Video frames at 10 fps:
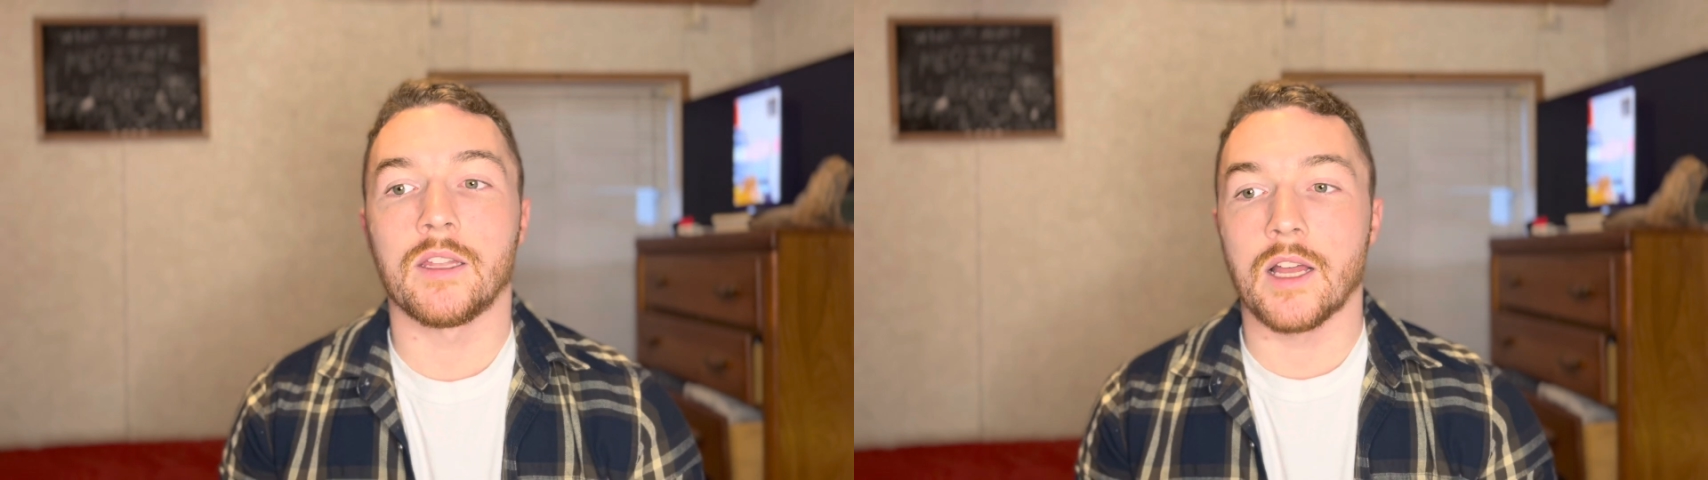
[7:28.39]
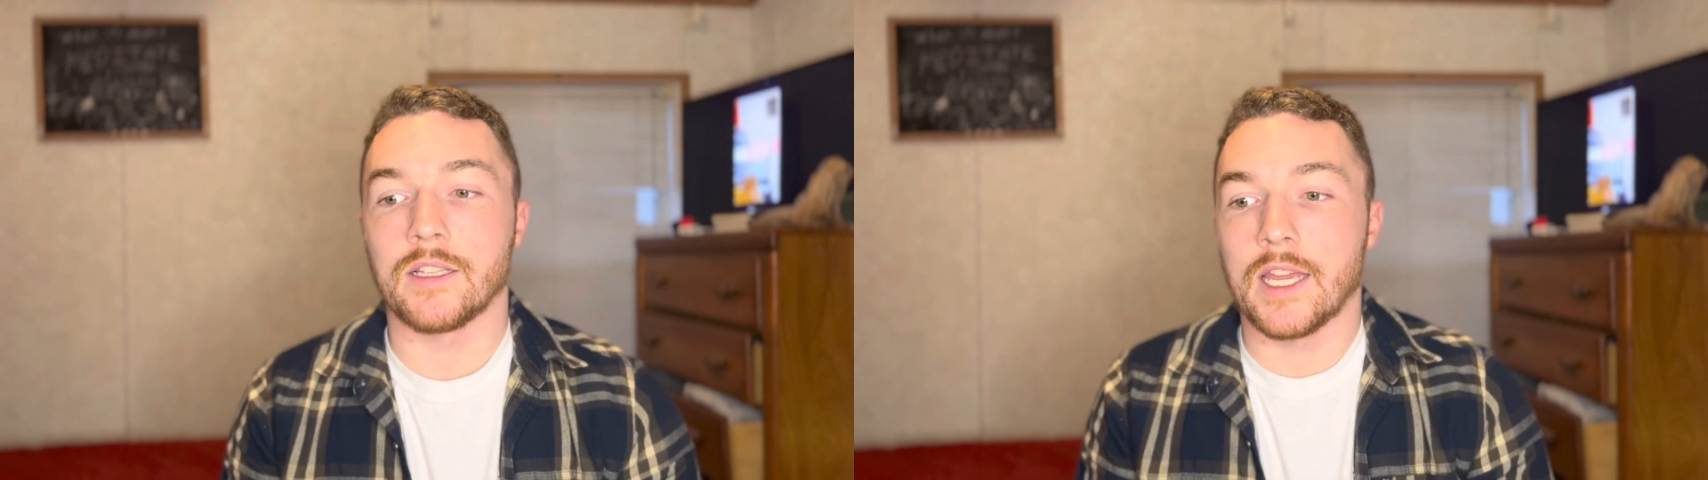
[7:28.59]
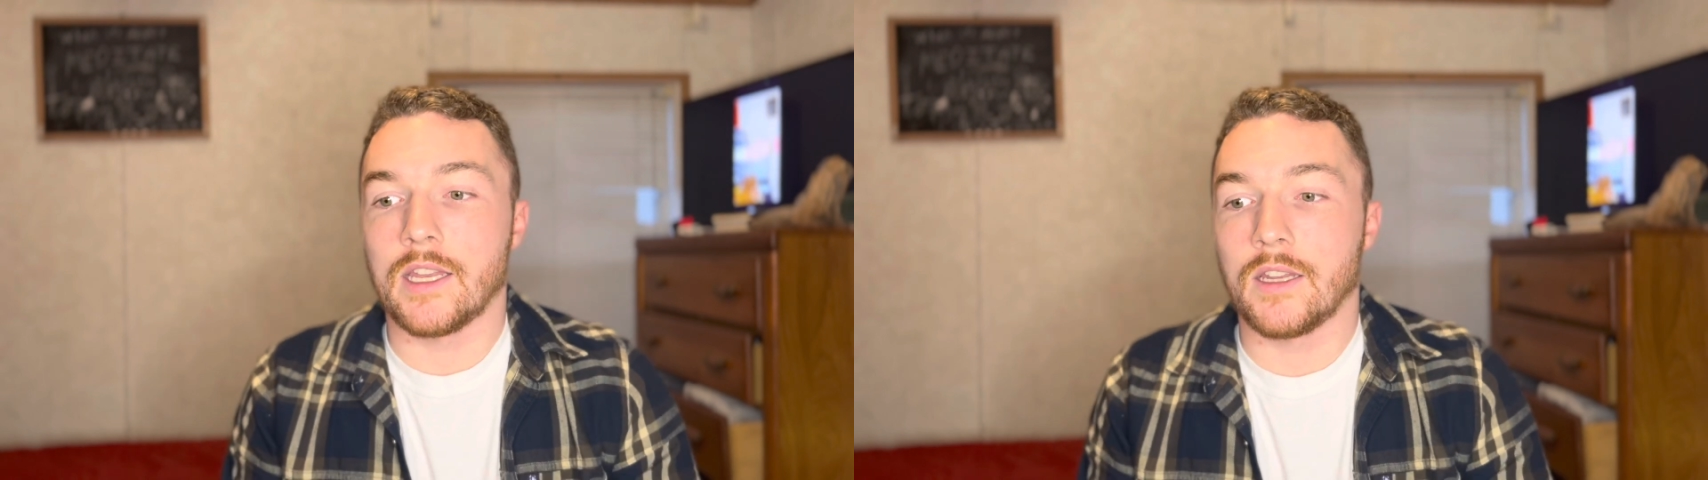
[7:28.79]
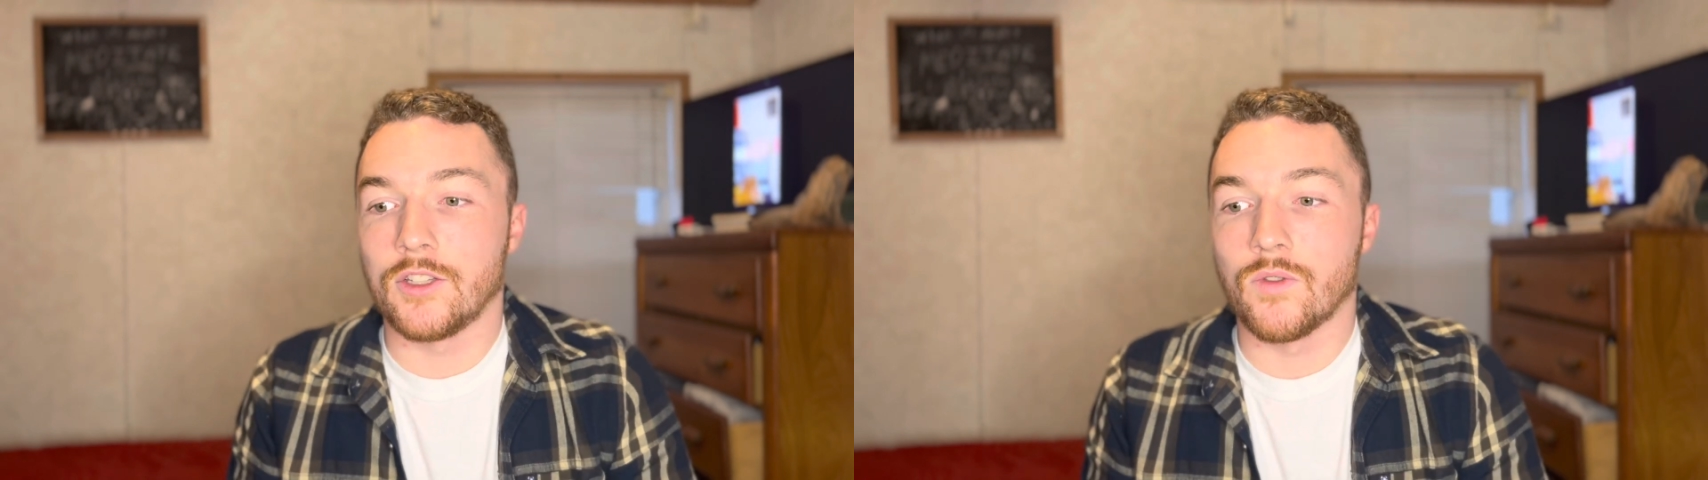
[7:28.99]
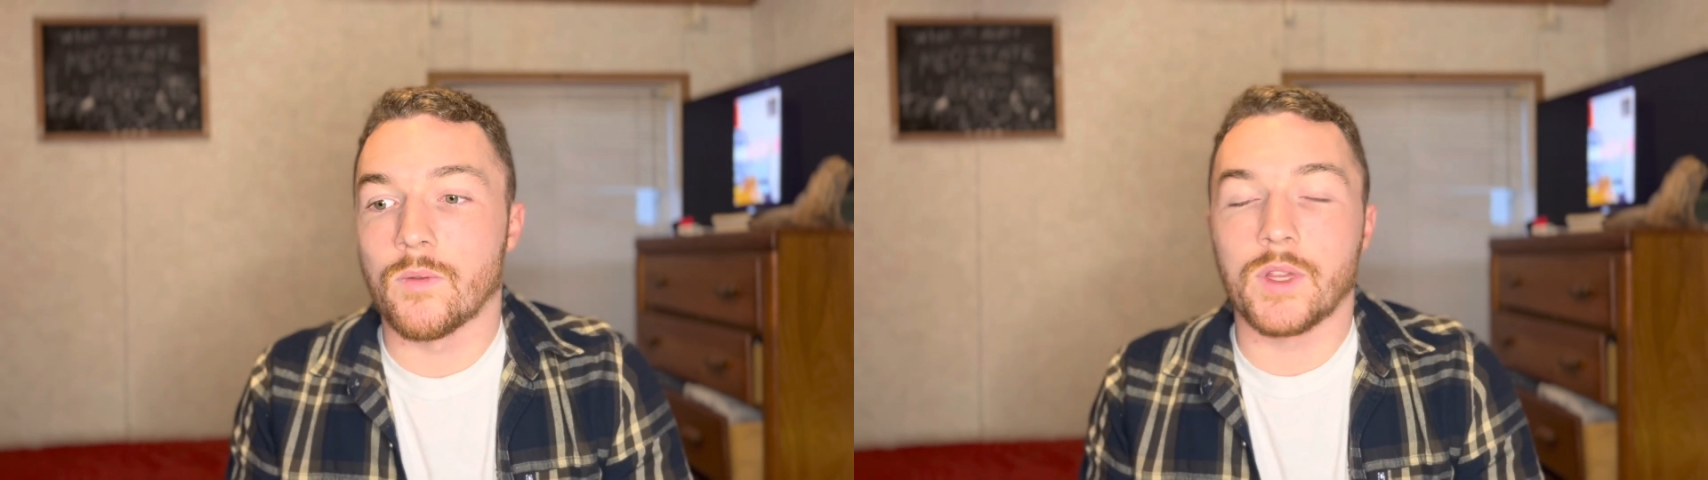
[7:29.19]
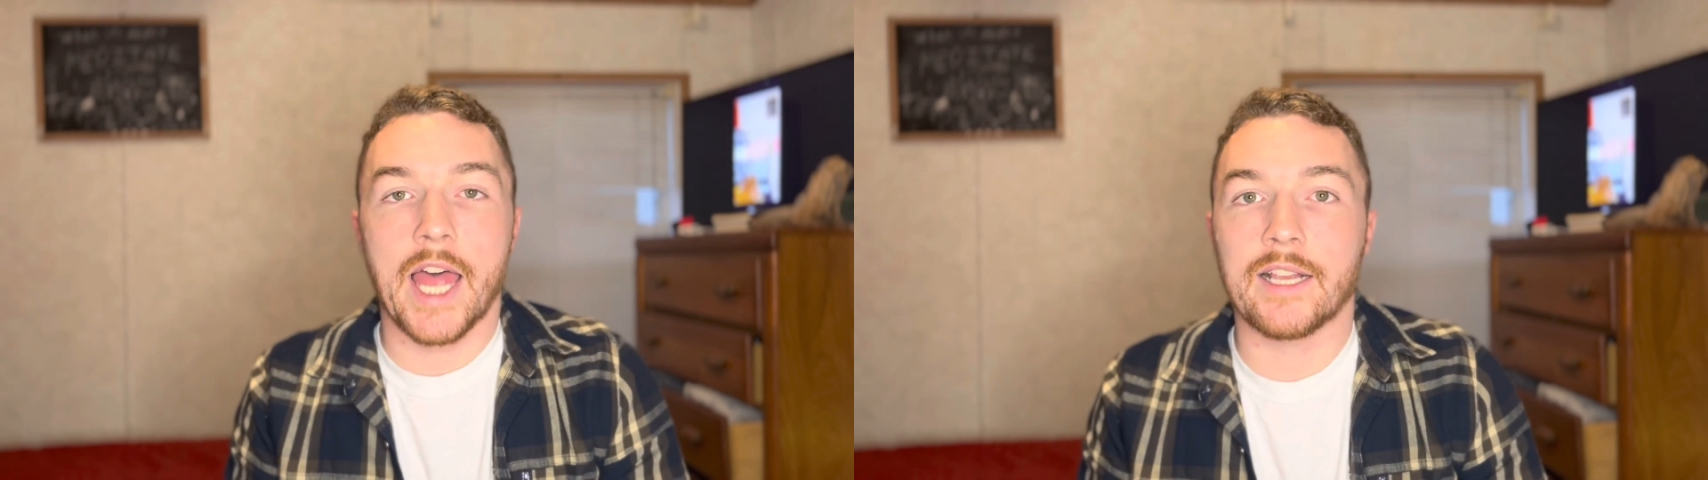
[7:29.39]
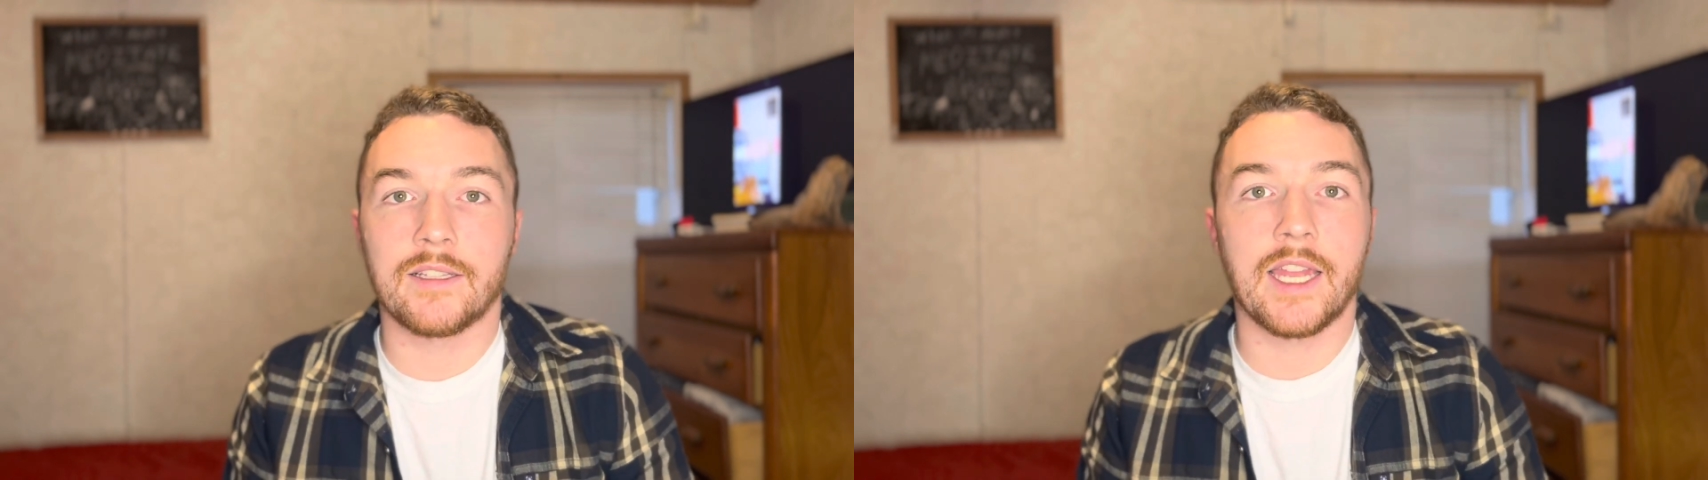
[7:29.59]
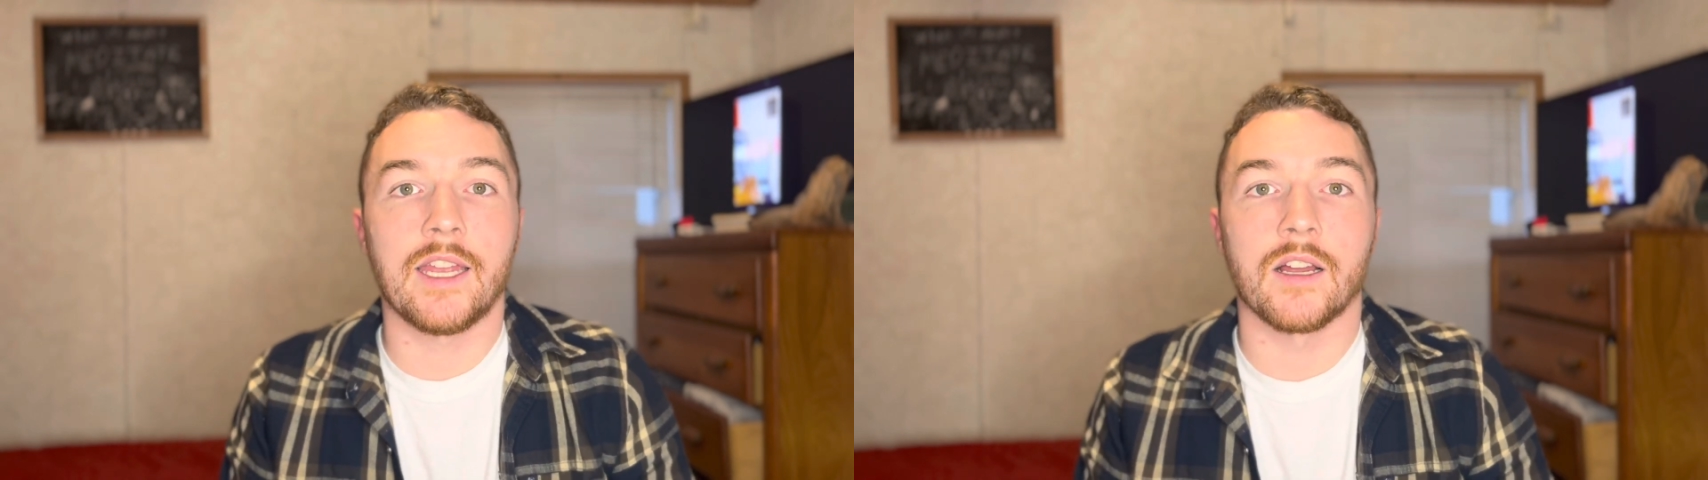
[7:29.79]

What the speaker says: I get into a relaxed state,